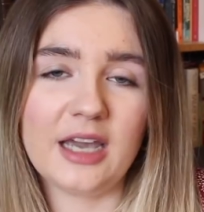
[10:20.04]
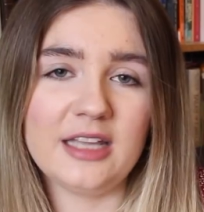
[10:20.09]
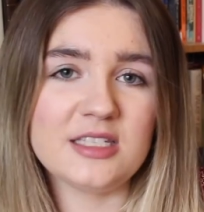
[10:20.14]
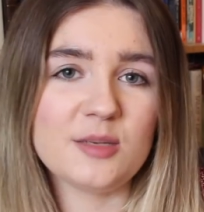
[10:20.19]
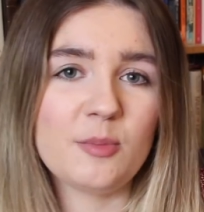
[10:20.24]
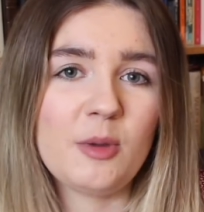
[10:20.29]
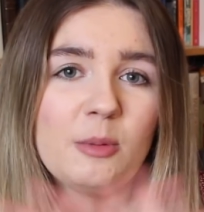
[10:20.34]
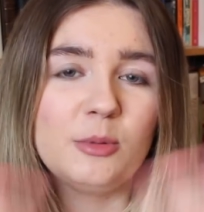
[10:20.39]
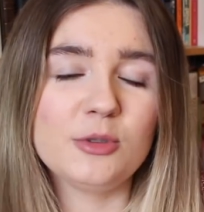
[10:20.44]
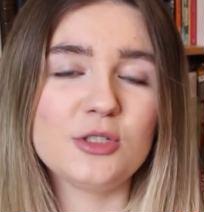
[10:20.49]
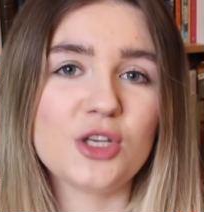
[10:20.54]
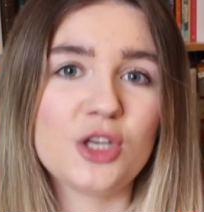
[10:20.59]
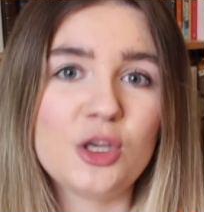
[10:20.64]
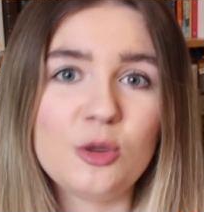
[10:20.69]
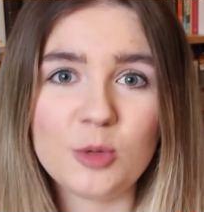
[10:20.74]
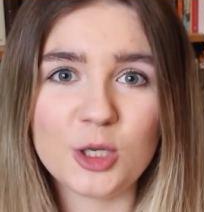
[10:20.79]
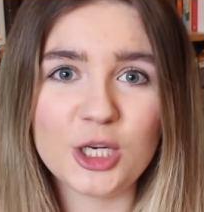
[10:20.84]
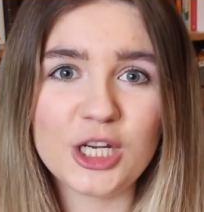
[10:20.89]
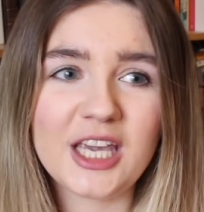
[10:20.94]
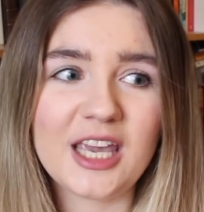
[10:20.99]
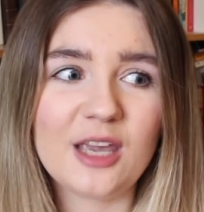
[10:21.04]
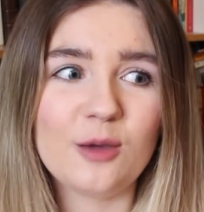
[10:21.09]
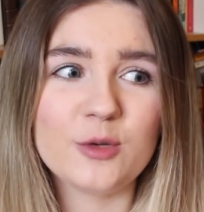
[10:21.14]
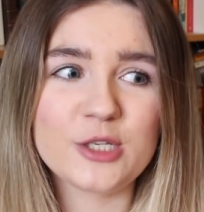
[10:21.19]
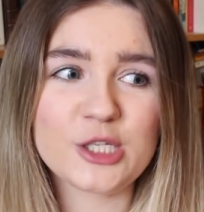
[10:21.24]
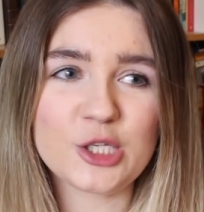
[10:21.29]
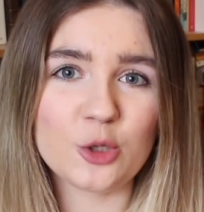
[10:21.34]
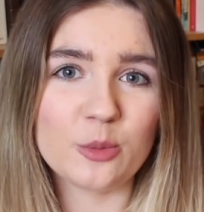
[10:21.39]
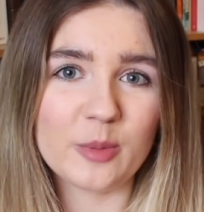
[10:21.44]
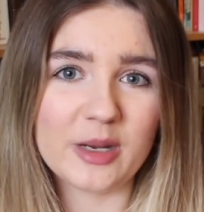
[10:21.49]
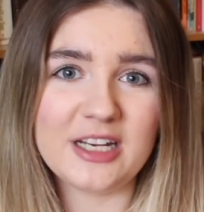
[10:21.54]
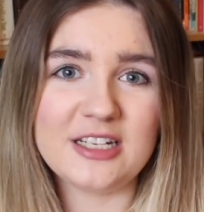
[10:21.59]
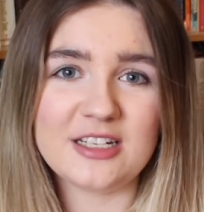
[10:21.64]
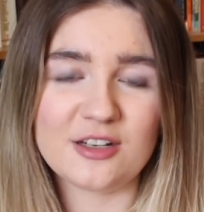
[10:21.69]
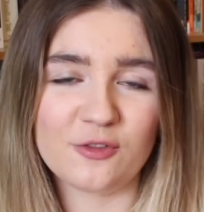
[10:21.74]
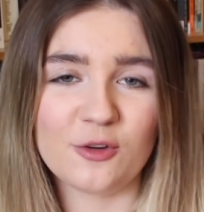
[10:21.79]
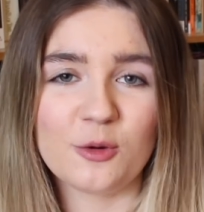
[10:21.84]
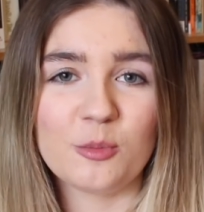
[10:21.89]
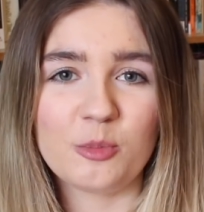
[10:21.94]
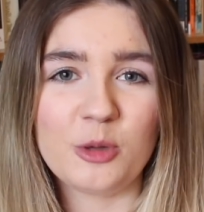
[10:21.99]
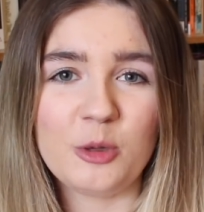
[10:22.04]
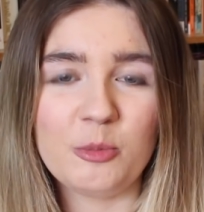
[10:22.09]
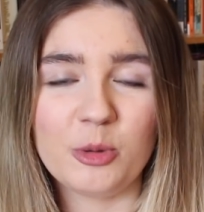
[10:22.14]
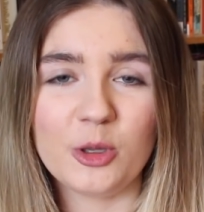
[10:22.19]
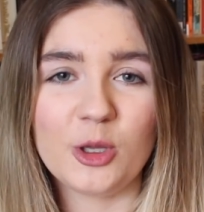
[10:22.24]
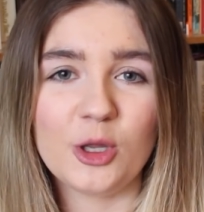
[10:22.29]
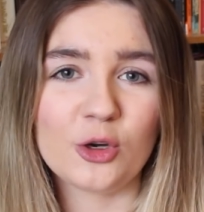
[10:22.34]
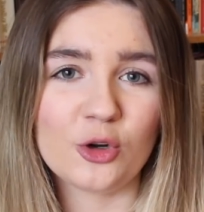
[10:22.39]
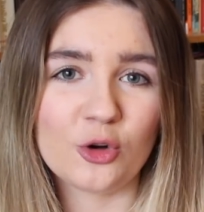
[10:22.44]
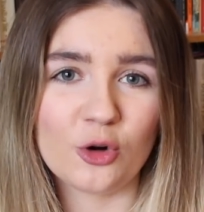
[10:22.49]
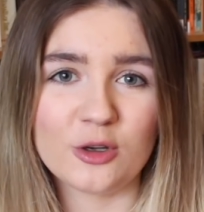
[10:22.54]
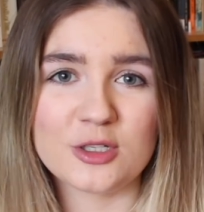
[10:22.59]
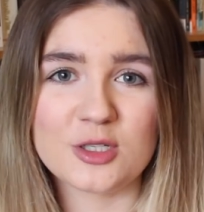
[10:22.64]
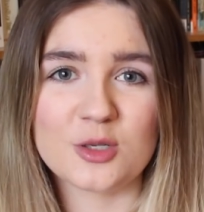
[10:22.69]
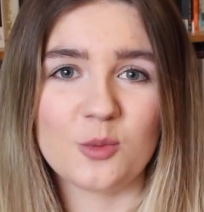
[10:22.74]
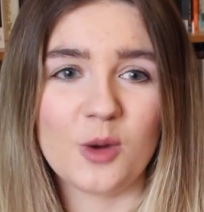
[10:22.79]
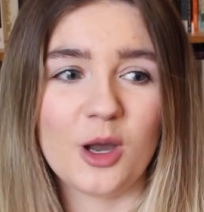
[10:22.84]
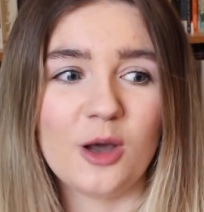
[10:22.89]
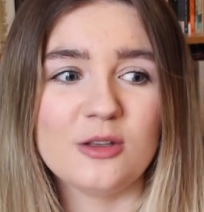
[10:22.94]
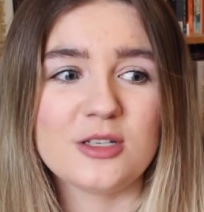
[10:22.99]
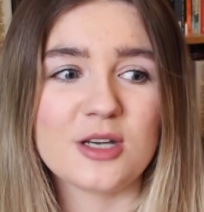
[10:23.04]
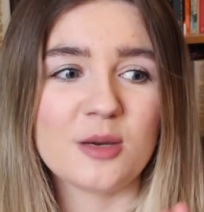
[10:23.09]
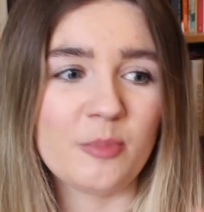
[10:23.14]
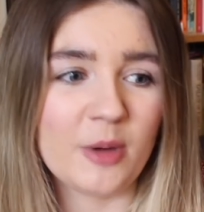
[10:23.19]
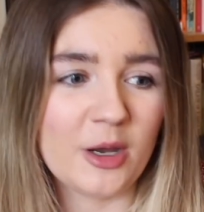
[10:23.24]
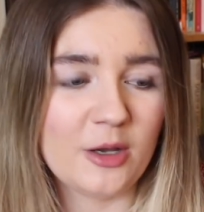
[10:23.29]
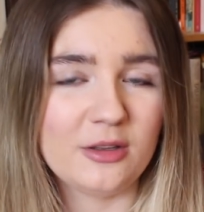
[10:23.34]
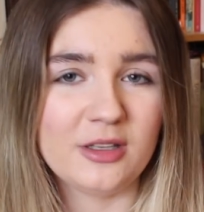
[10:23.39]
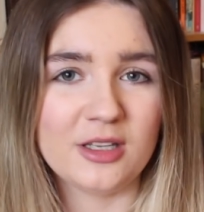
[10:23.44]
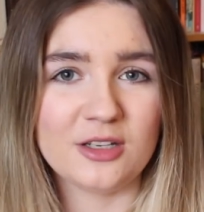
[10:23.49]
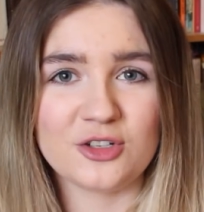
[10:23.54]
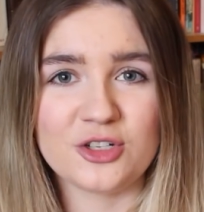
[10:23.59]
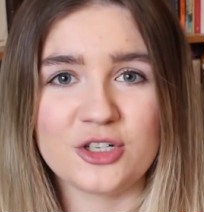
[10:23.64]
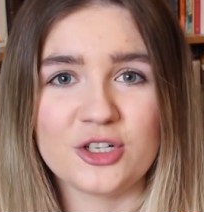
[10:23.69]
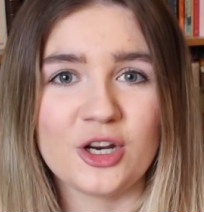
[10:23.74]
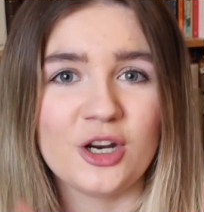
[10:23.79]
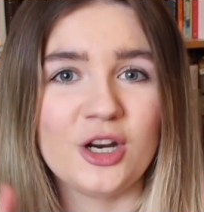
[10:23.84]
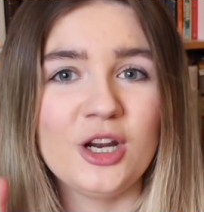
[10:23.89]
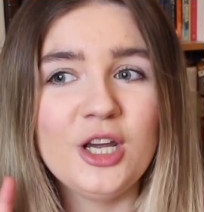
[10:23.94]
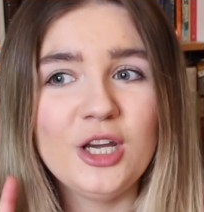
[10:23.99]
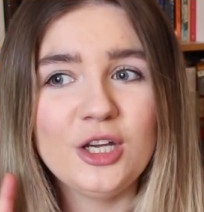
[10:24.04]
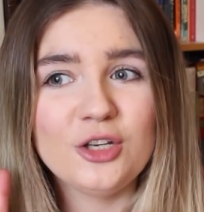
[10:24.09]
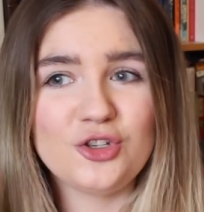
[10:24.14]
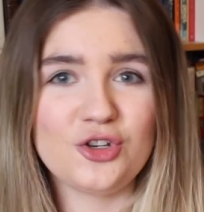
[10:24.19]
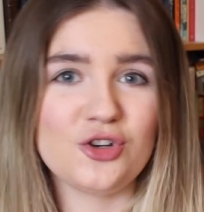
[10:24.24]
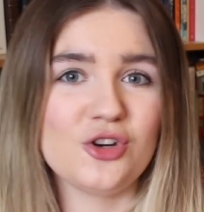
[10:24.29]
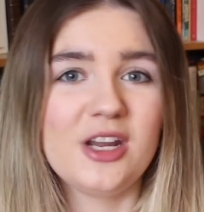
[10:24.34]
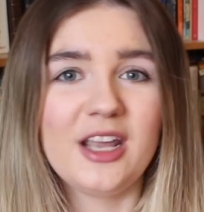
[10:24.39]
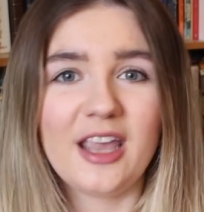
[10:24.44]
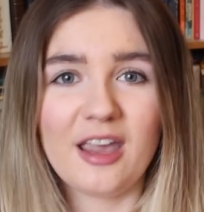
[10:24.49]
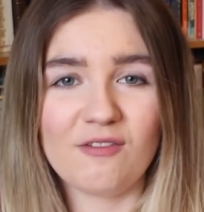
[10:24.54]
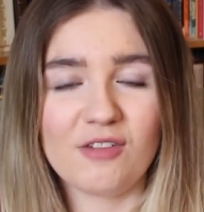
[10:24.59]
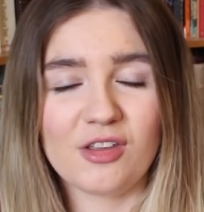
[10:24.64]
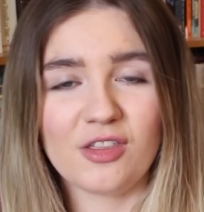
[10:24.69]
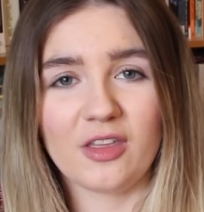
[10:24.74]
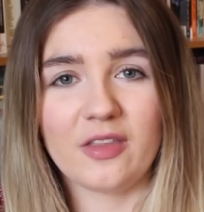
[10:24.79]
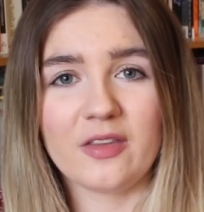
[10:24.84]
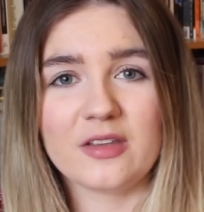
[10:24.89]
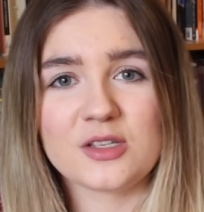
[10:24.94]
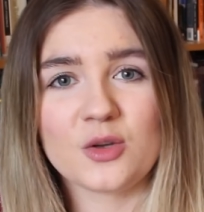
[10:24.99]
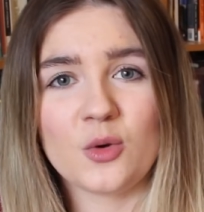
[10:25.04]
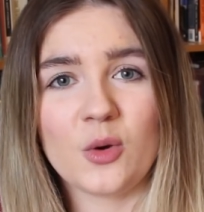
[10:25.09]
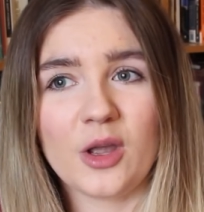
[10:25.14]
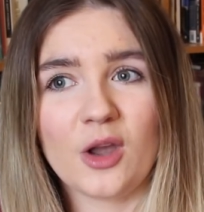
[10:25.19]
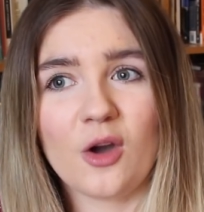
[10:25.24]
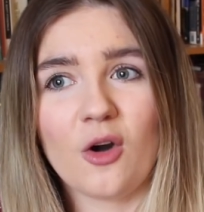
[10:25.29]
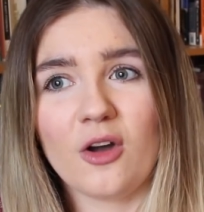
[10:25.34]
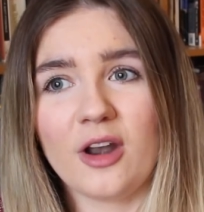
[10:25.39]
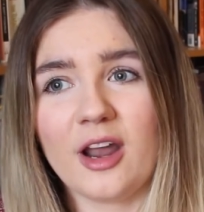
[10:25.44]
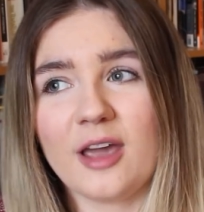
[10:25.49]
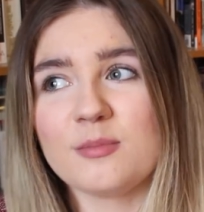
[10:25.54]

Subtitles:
and to be able to communicate with so many different people across the world about literature during everything that's going on.